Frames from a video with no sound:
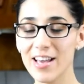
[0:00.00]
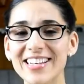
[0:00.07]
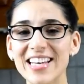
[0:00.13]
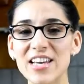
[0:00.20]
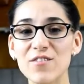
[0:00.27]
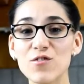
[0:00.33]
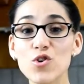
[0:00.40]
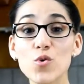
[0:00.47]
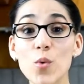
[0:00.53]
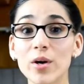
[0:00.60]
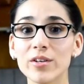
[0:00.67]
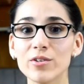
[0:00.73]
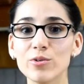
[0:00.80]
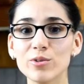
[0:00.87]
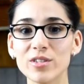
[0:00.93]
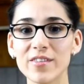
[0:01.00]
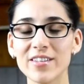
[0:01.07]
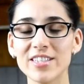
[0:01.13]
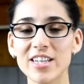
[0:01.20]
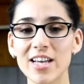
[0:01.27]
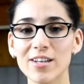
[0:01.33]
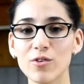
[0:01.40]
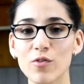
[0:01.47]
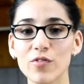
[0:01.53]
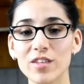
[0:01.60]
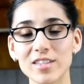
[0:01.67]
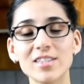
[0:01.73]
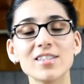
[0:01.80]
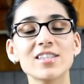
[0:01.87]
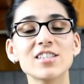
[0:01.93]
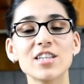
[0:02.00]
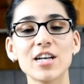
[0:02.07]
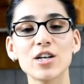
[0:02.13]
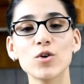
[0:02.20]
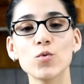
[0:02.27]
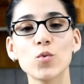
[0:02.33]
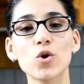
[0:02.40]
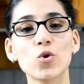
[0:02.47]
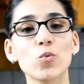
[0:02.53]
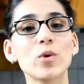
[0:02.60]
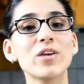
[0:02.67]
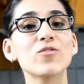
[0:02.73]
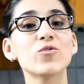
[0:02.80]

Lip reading: If you are new to the channel, this is a channel where we